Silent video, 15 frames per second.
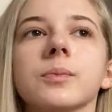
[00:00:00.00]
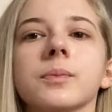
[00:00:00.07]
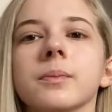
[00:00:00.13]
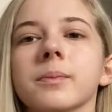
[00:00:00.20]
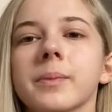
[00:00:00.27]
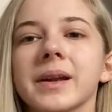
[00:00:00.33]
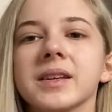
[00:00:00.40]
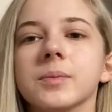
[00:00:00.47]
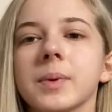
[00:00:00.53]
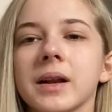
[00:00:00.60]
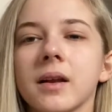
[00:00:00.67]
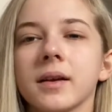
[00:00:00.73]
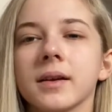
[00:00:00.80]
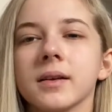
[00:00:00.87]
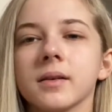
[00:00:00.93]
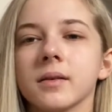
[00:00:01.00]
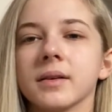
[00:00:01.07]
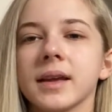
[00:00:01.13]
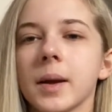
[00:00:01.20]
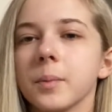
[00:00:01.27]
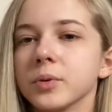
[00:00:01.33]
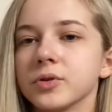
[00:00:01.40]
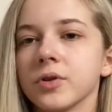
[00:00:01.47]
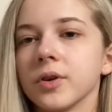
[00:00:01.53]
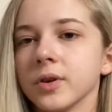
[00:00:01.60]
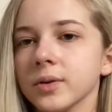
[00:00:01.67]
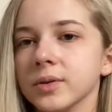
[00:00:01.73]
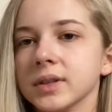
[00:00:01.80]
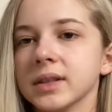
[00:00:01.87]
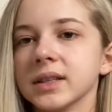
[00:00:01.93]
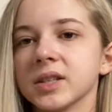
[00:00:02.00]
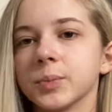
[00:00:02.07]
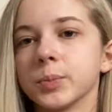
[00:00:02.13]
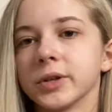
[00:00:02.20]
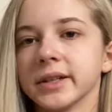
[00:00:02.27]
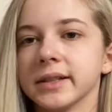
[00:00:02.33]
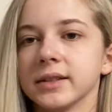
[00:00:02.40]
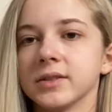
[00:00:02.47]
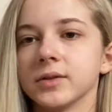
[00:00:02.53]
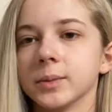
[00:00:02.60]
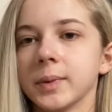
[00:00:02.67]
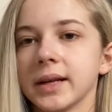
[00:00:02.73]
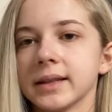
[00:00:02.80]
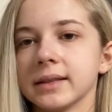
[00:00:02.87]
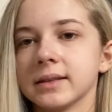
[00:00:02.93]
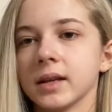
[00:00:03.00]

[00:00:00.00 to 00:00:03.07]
meant to be like getting betrothed to this prince from like this